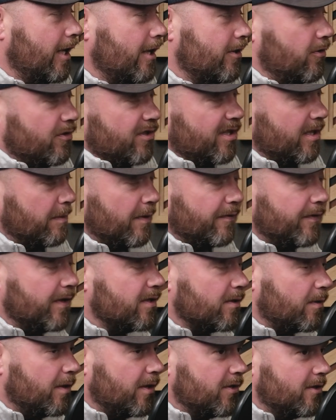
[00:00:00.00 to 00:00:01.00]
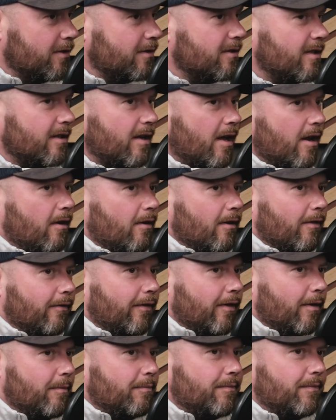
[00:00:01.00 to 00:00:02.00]
answer some of these questions and not all of
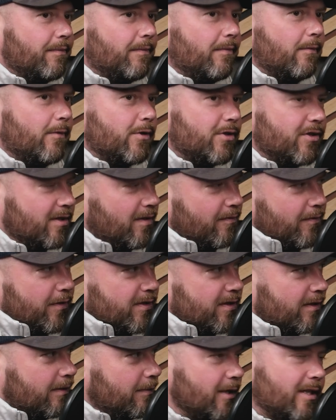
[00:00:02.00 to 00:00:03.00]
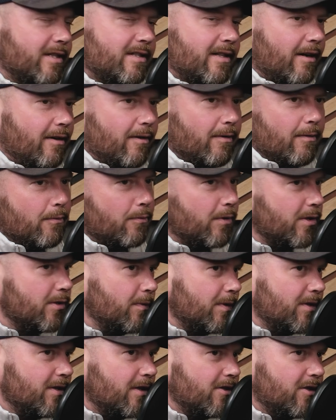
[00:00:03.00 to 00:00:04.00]
them, which is confusing to me because I don't know which
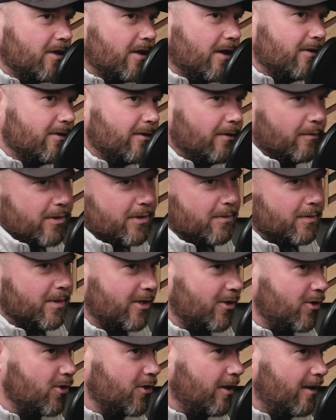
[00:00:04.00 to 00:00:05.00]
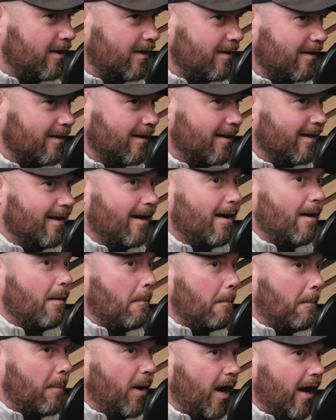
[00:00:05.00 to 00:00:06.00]
ones I should answer and which ones I shouldn't.
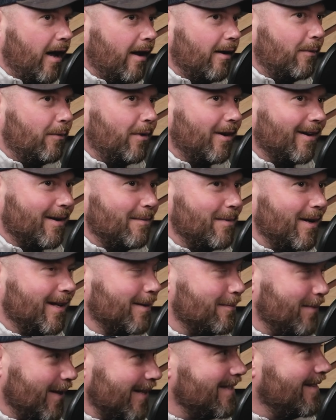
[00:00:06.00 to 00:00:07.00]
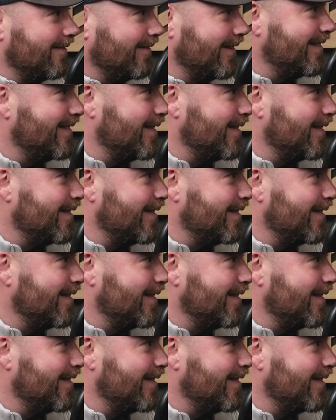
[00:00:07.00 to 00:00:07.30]
But we're going to make the best of this